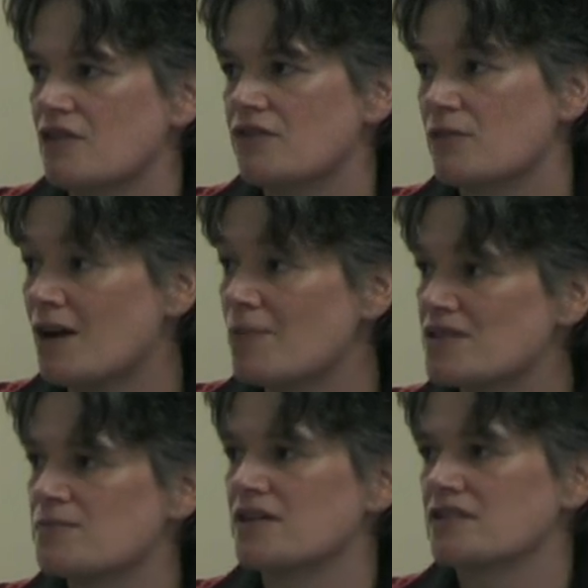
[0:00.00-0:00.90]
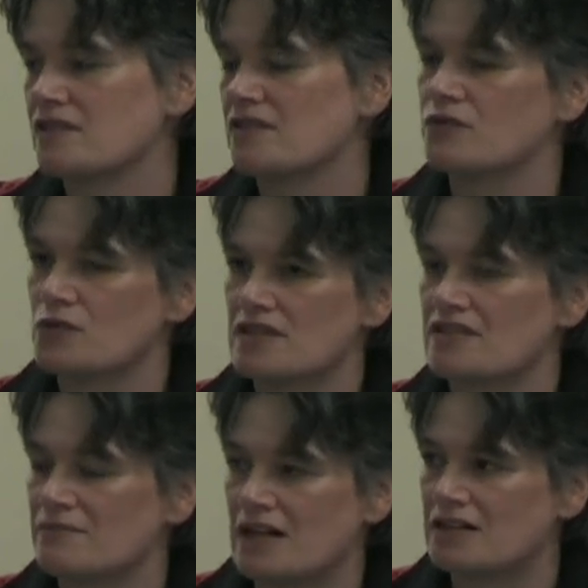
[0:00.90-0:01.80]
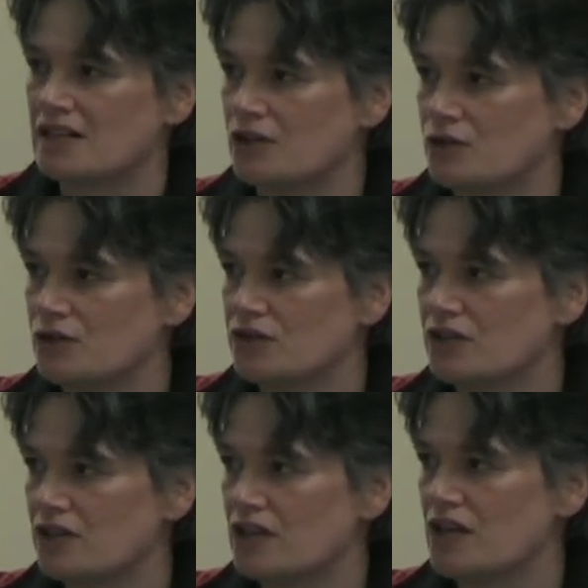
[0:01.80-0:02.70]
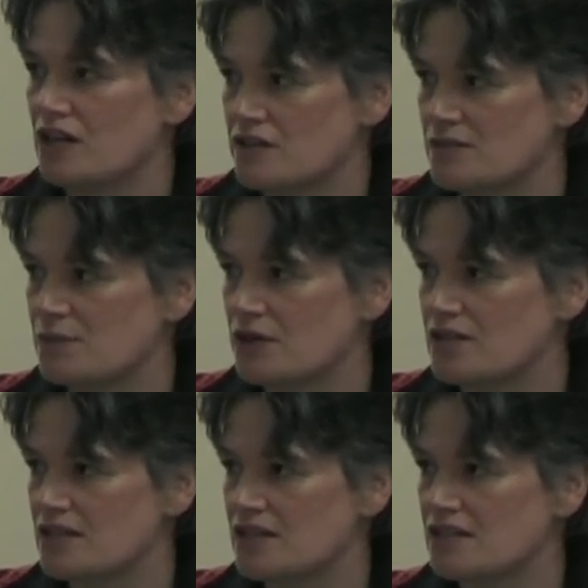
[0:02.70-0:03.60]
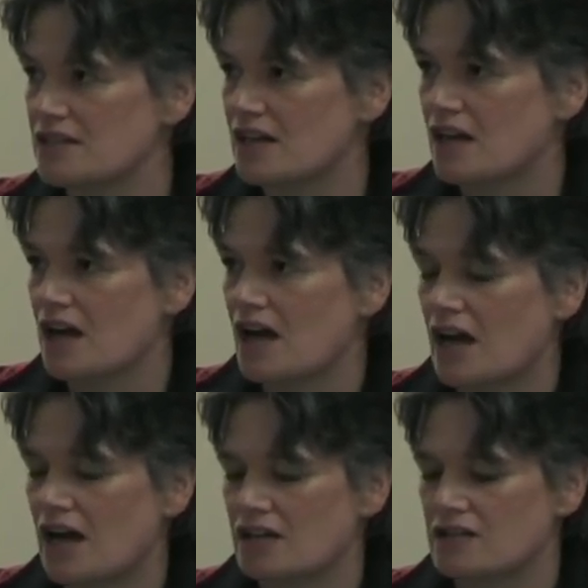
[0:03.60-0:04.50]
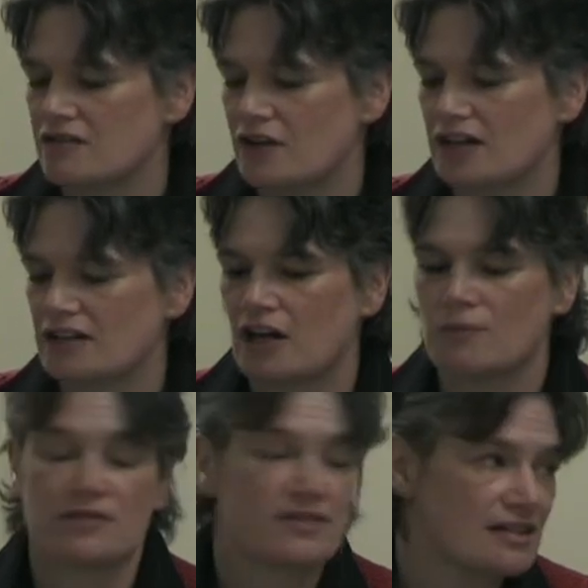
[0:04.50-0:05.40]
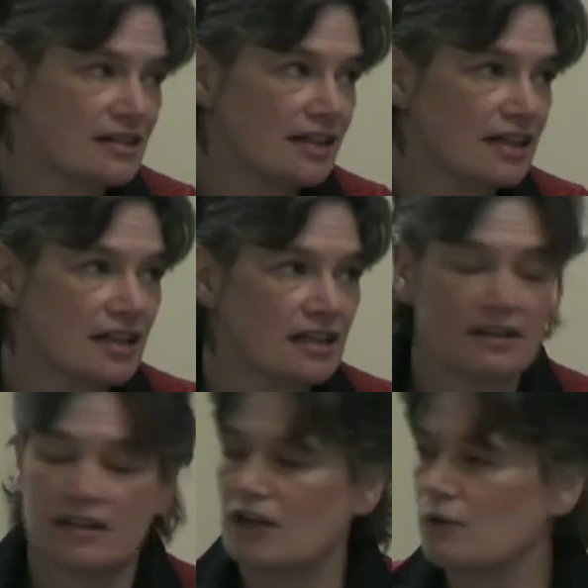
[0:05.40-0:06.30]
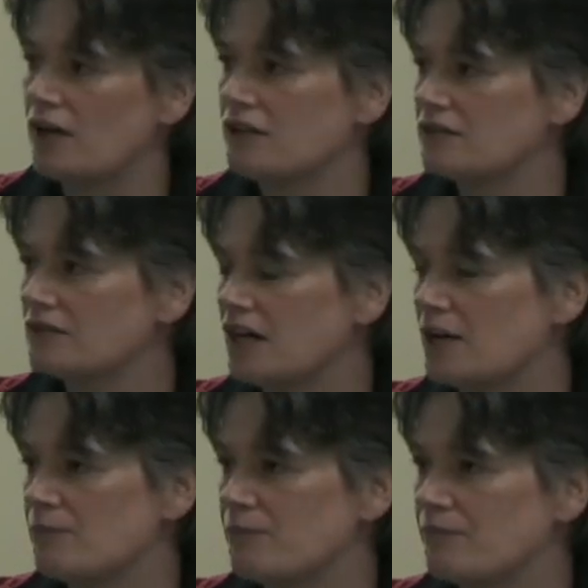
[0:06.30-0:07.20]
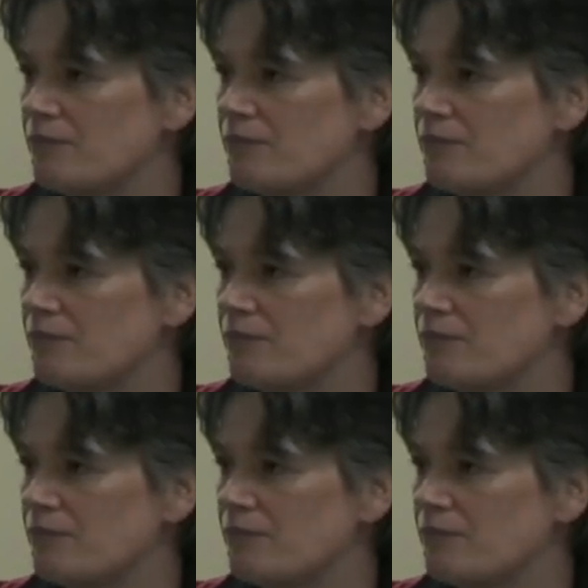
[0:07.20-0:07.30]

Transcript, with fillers: from my perspective, the voices of Māori are heard mm. in this process. And if I can help to facilitate that in any way. Um,